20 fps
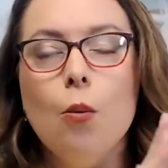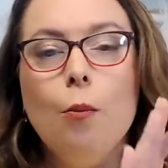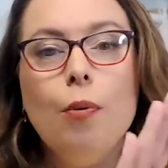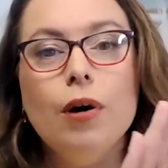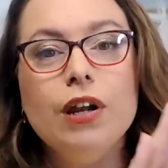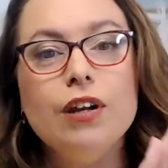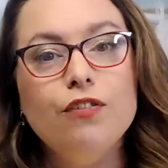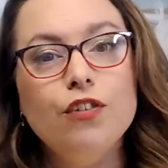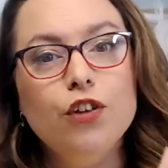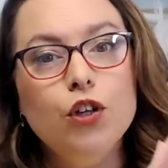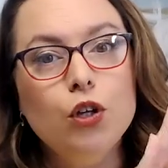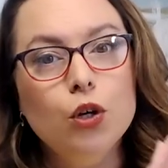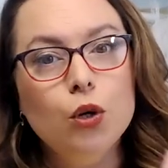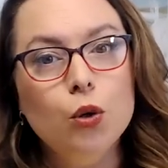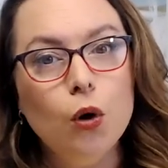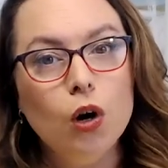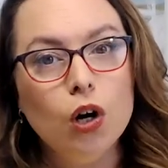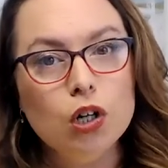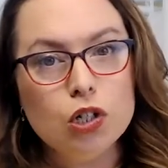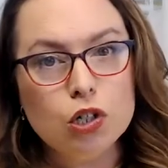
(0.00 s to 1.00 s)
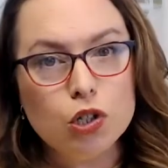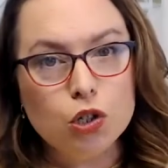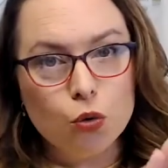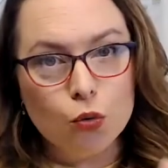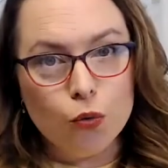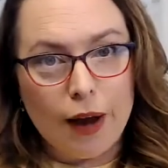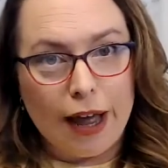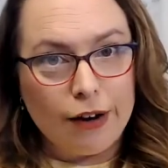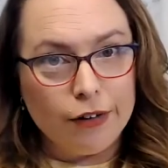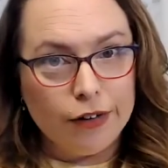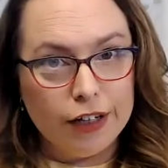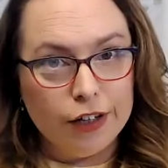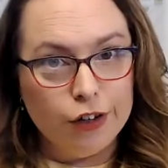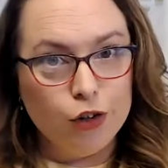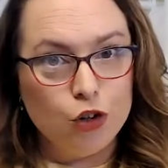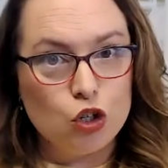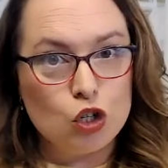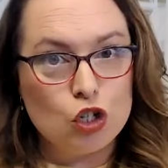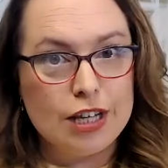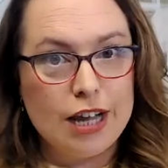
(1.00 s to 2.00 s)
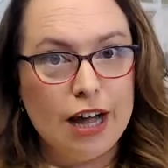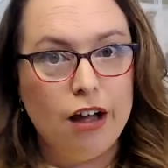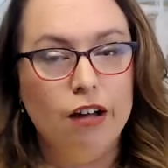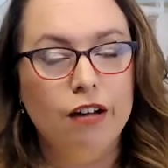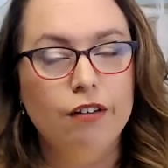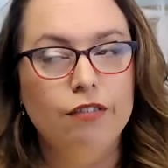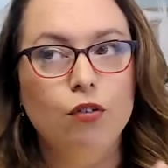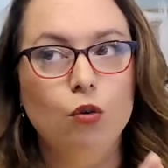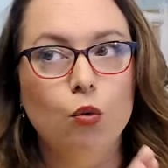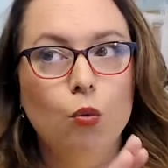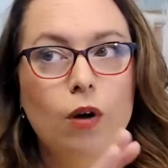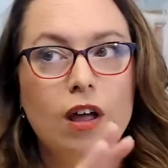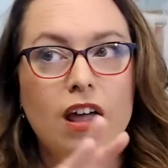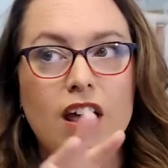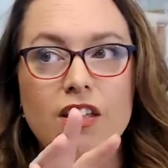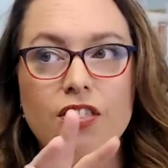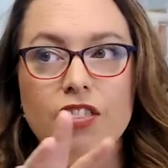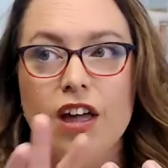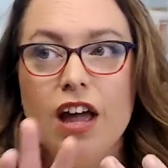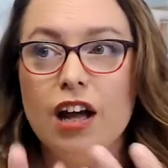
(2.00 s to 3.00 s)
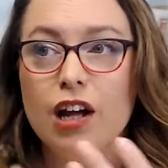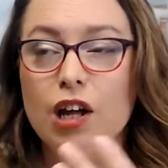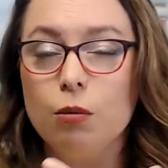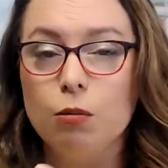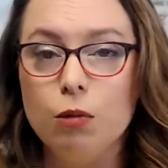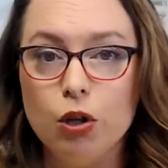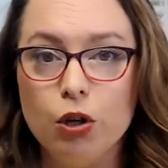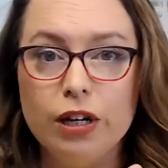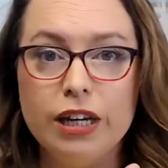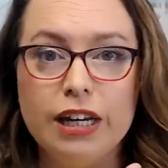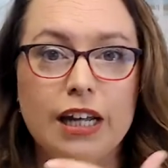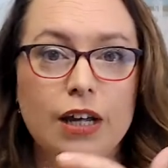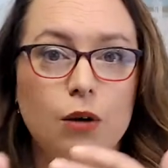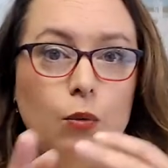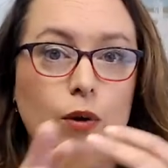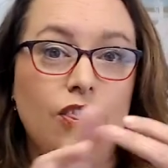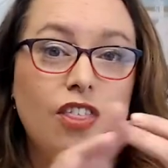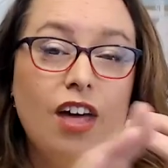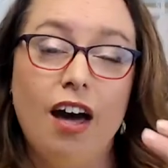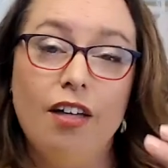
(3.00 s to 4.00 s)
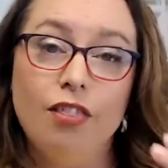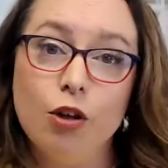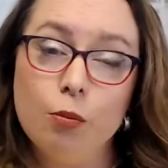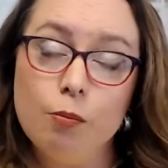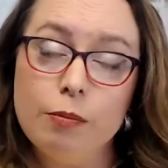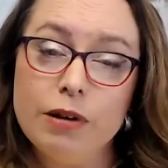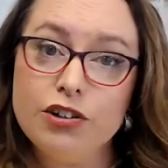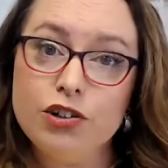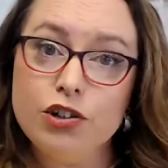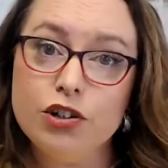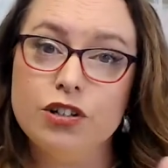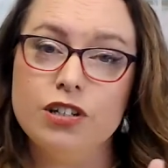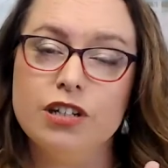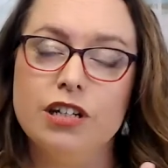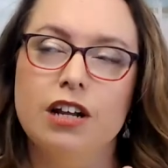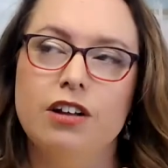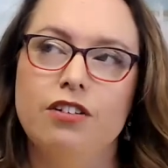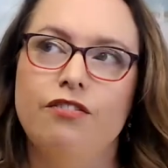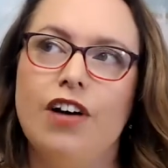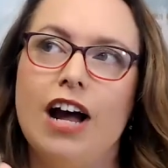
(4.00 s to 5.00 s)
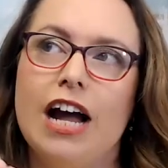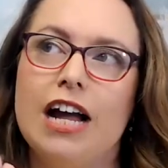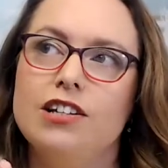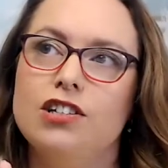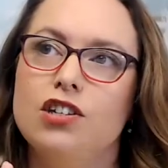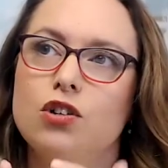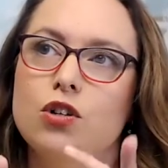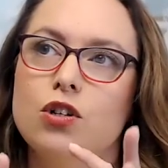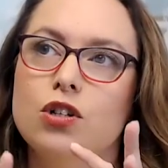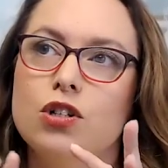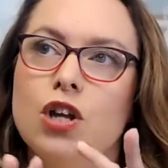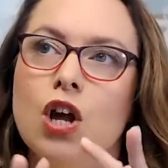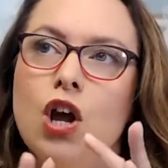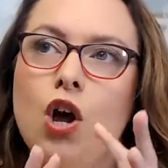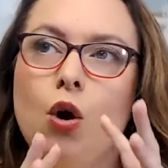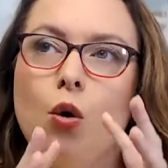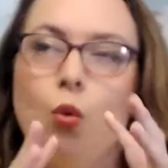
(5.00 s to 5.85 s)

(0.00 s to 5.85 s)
But if you aren't surrounding yourself with a community, with other mentors and advisors,